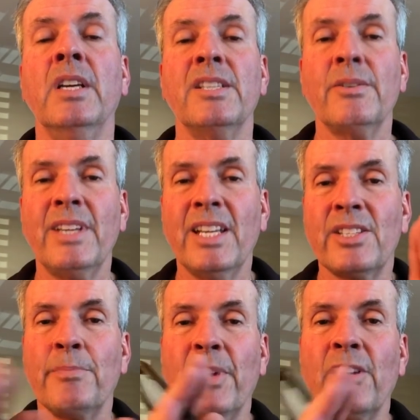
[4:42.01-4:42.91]
So again,
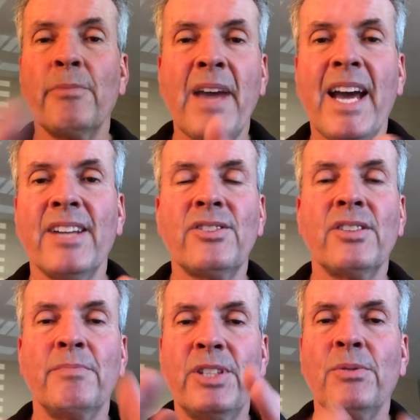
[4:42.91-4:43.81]
it's a better
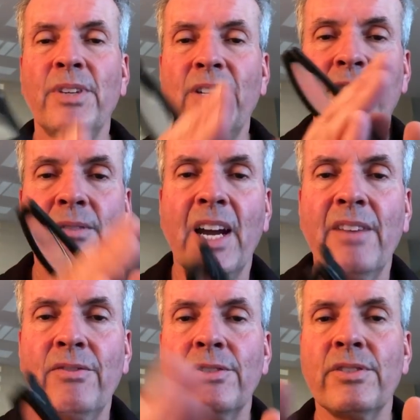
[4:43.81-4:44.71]
match between the
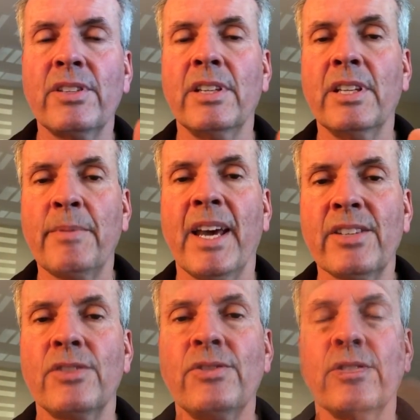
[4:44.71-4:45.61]
drivers and the
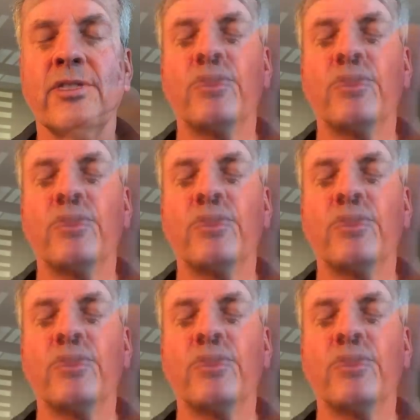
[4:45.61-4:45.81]
passengers.